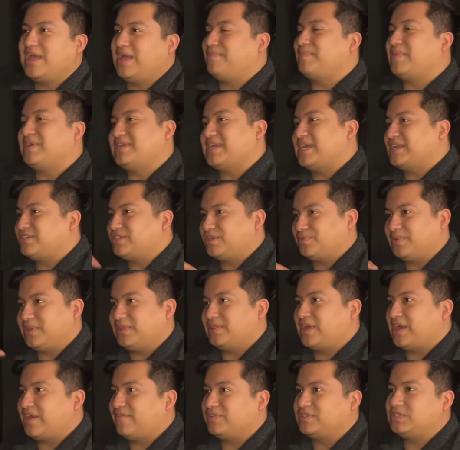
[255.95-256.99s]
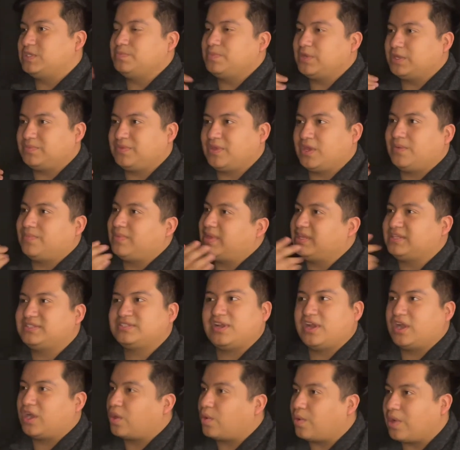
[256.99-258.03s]
My dad took me in the office. He picked me up, like,
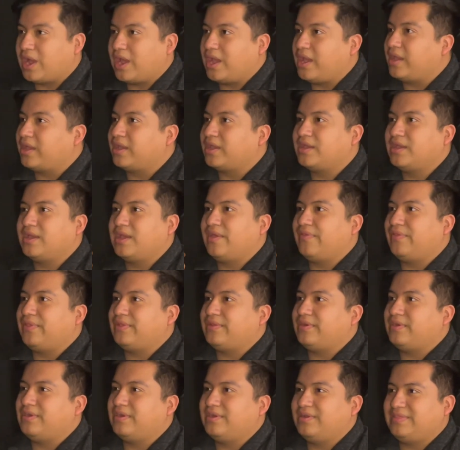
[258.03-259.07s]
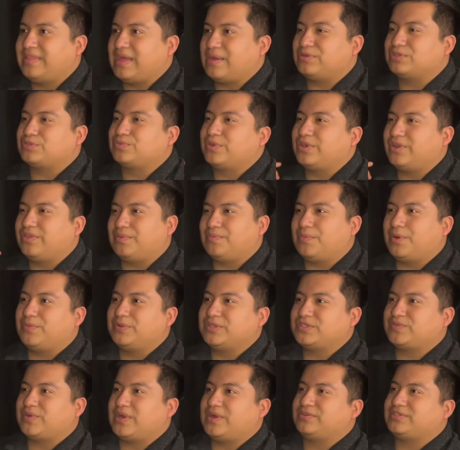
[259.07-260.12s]
started crying. And then that was one of the
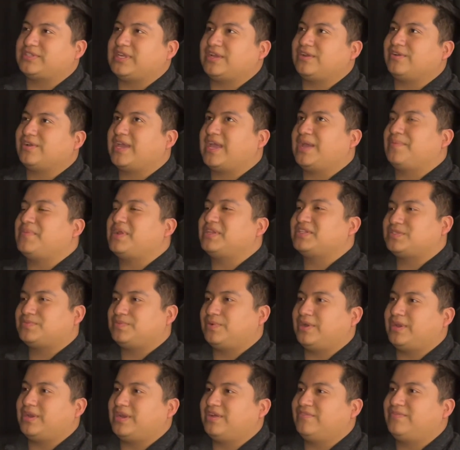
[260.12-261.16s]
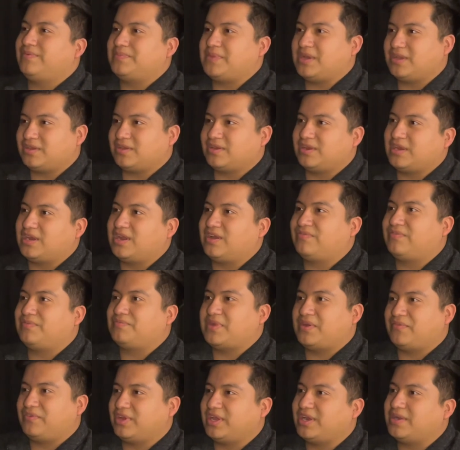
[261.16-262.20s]
moments where I was like, okay, I'm not smart enough. I'm not good enough. I'm
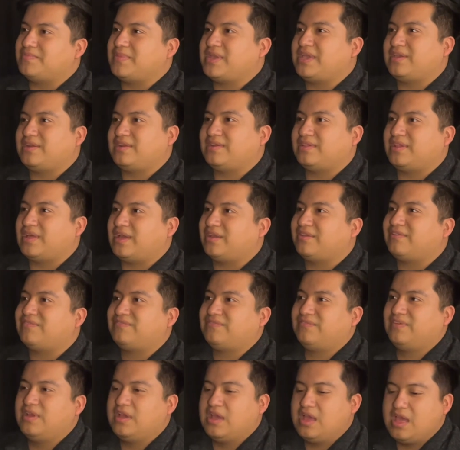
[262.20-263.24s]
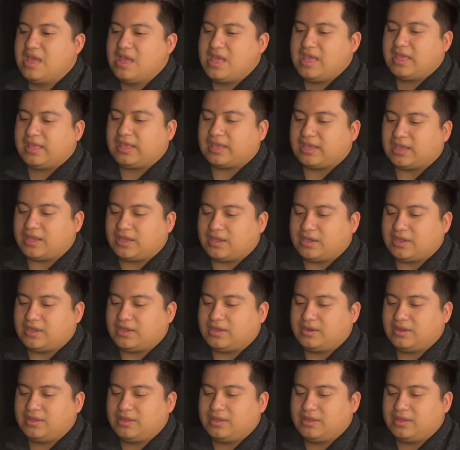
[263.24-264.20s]
never going to make it in life. And